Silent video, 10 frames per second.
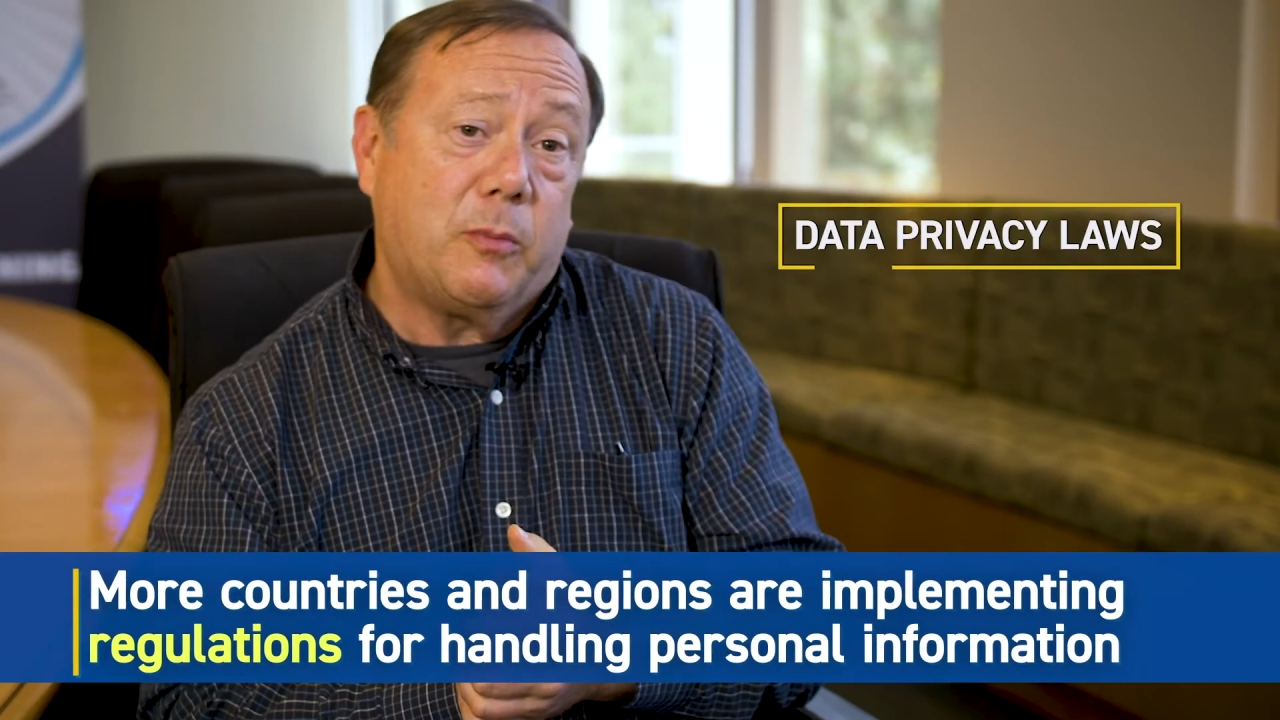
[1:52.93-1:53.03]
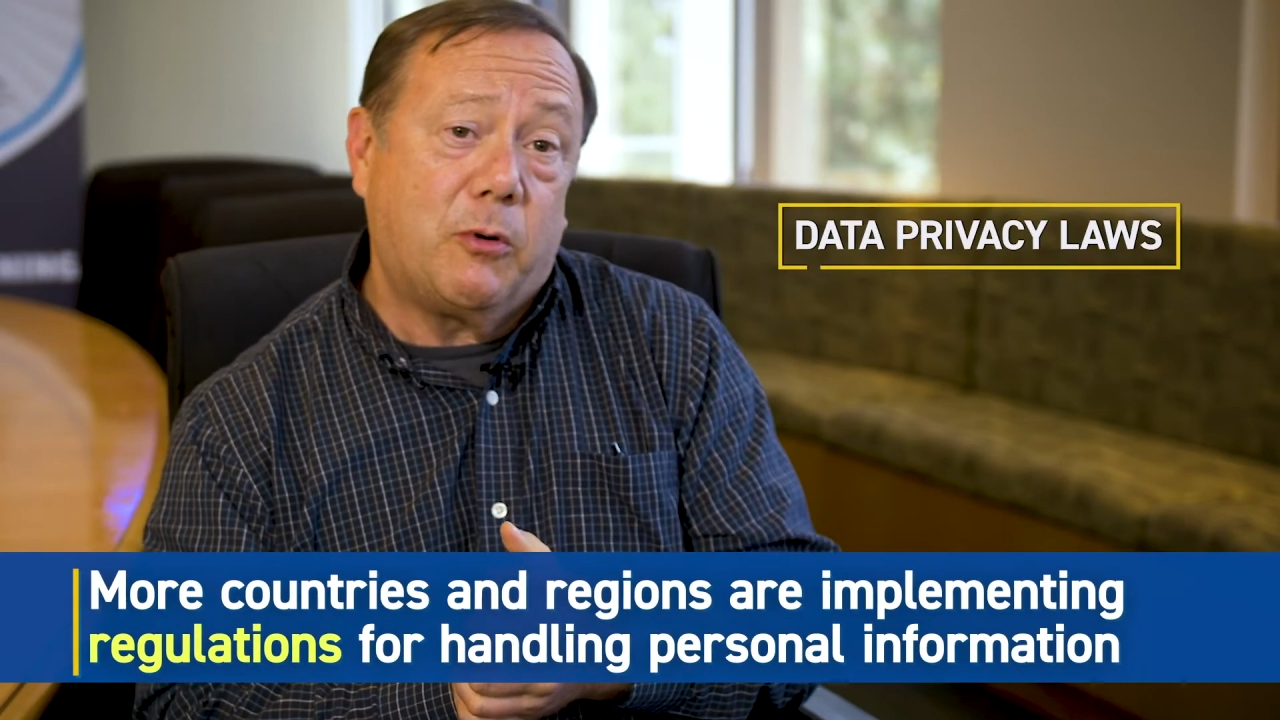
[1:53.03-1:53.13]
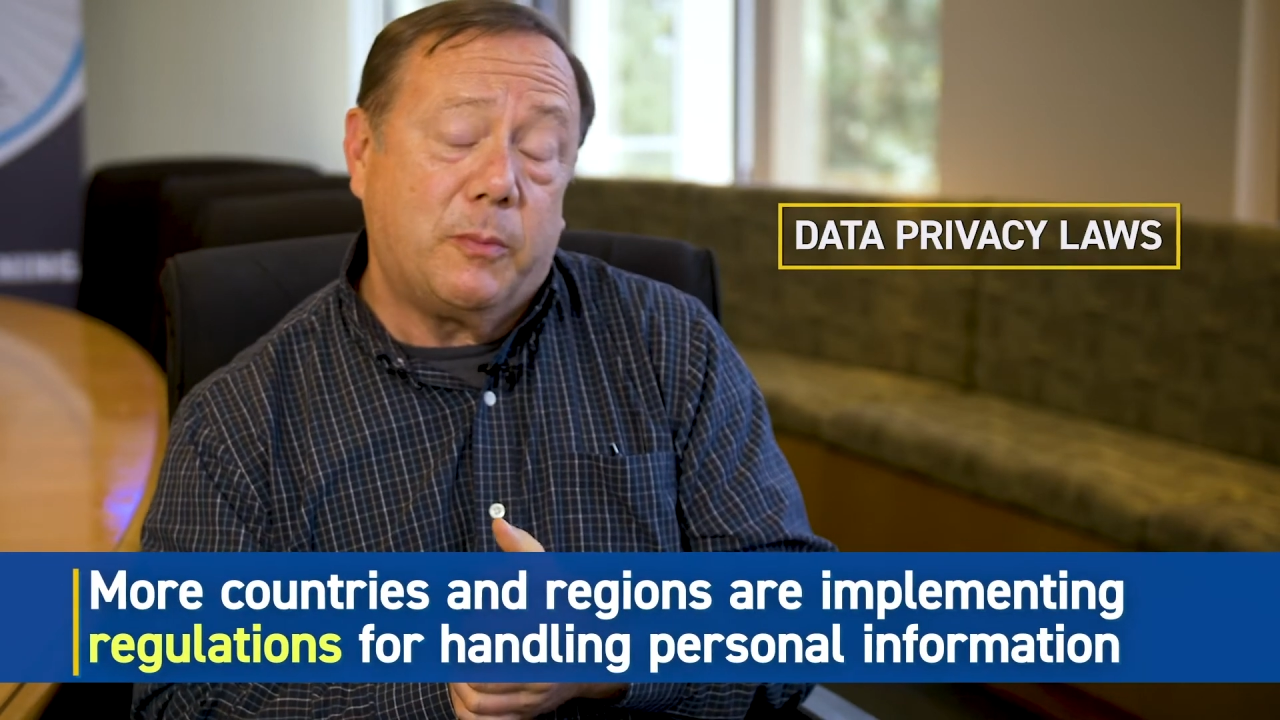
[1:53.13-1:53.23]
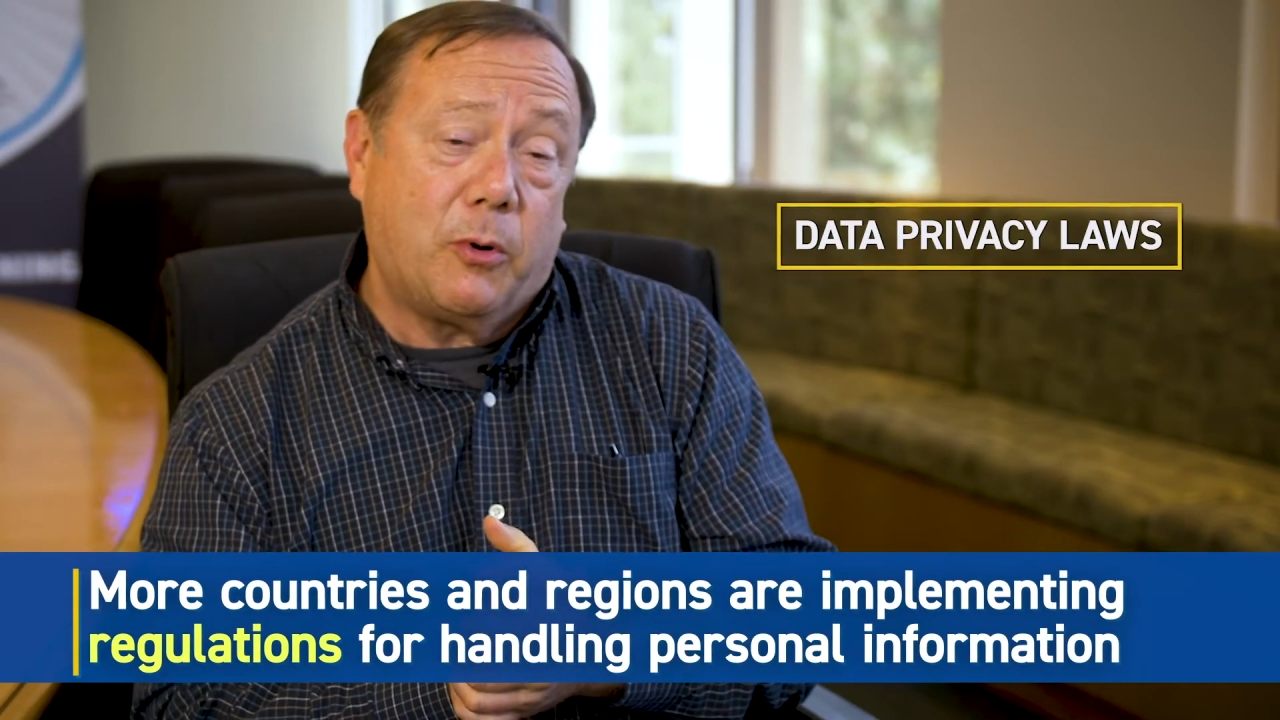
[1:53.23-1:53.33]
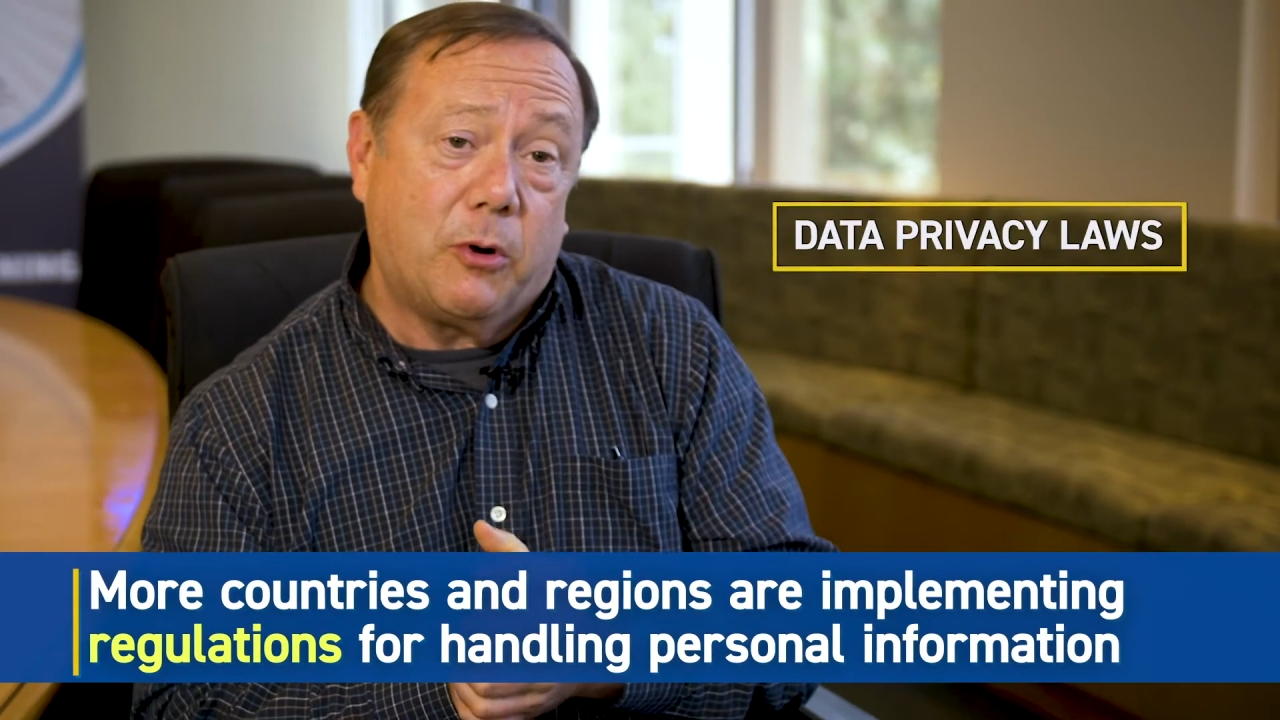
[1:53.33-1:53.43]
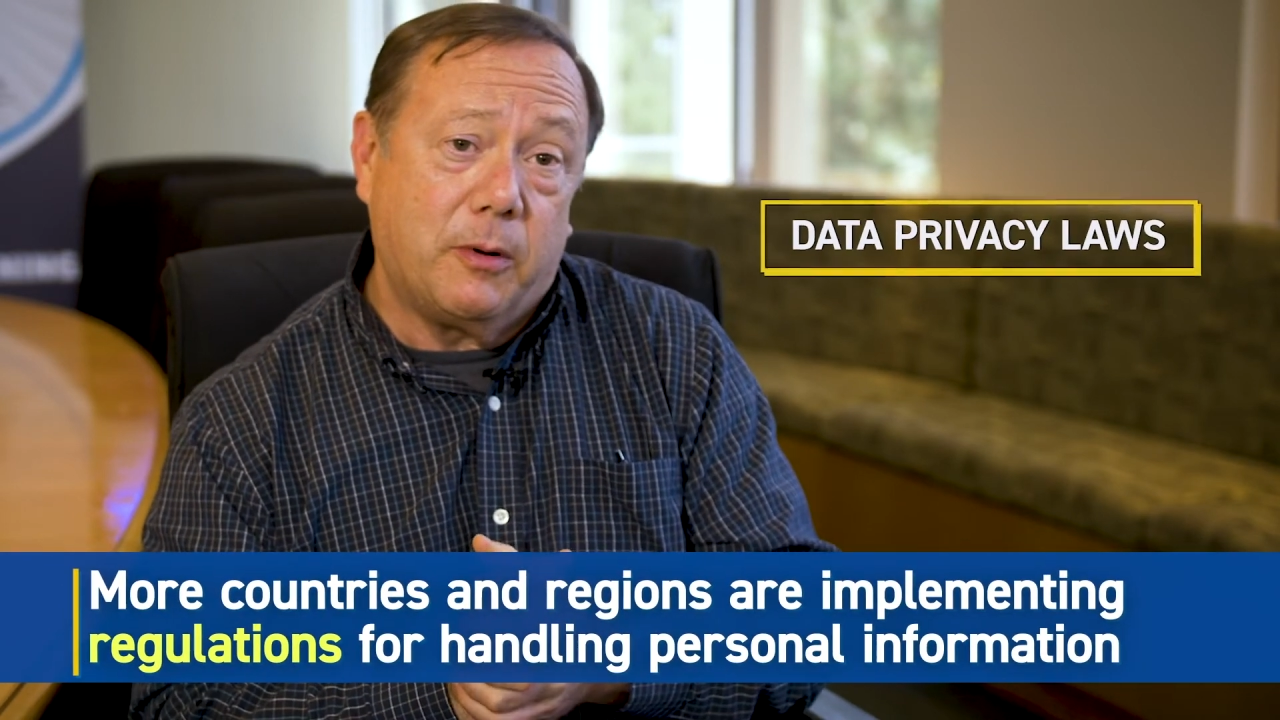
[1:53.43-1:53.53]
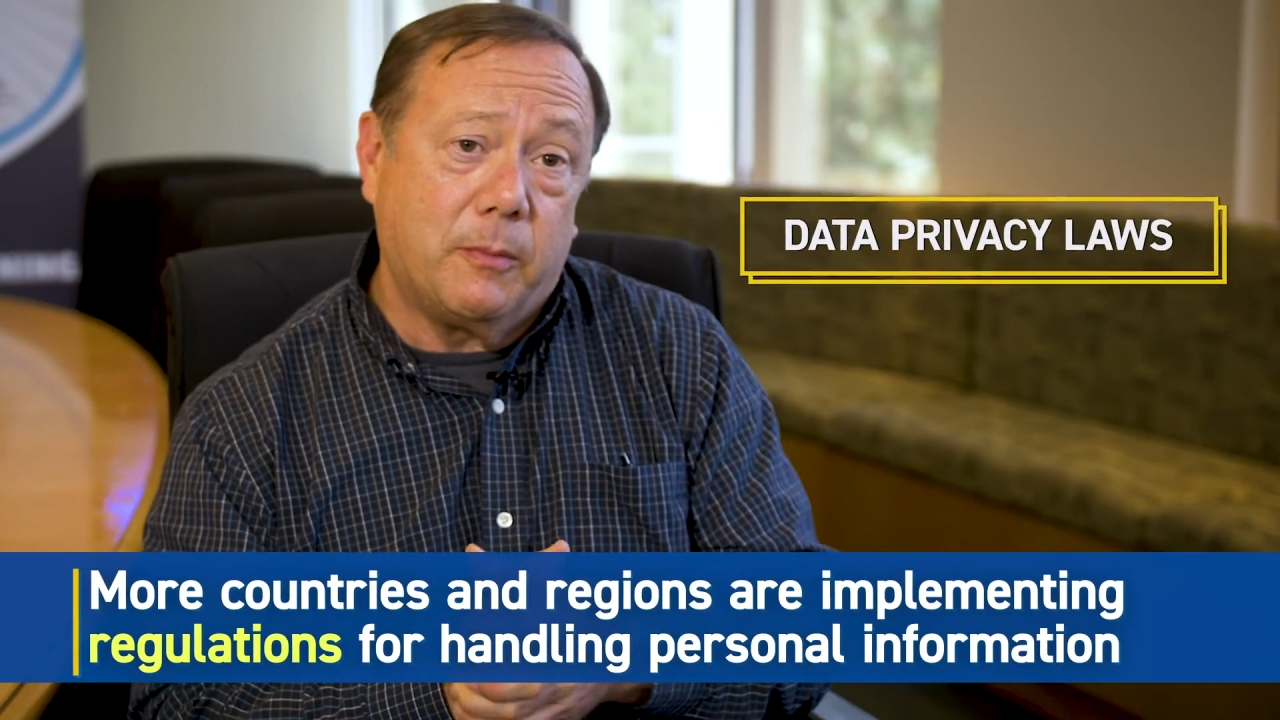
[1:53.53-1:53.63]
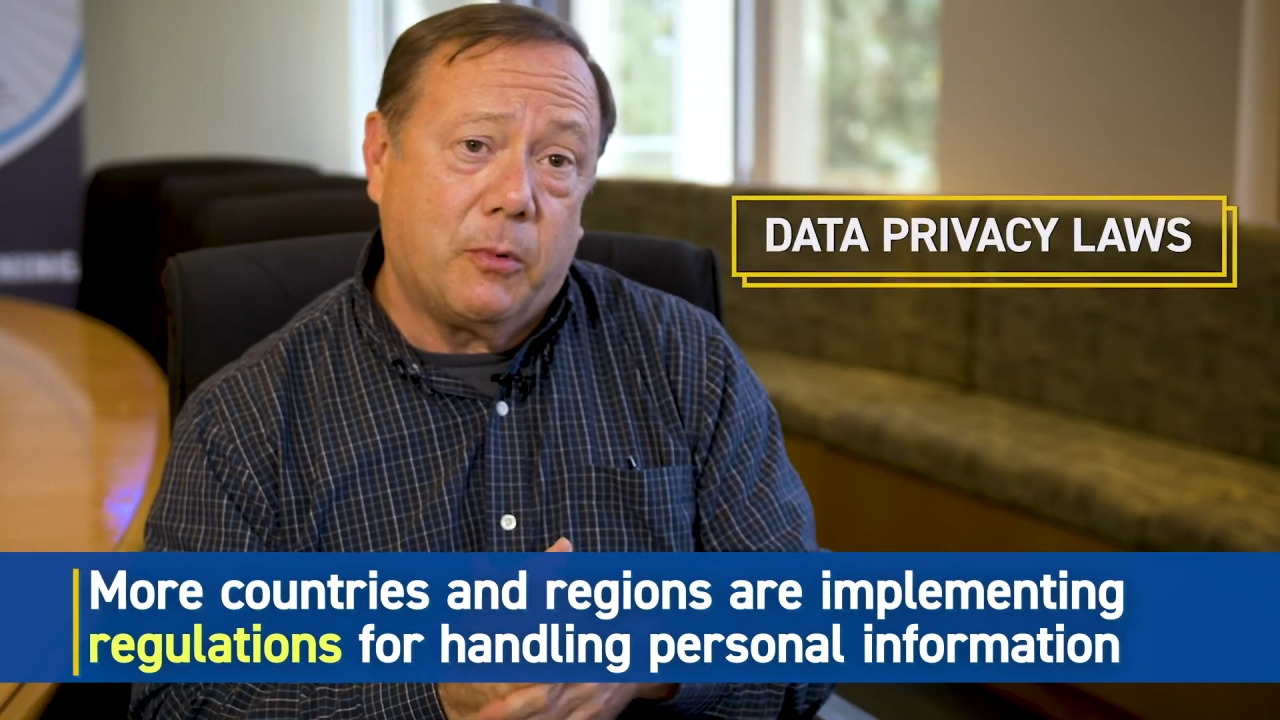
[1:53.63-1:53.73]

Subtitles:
and more important.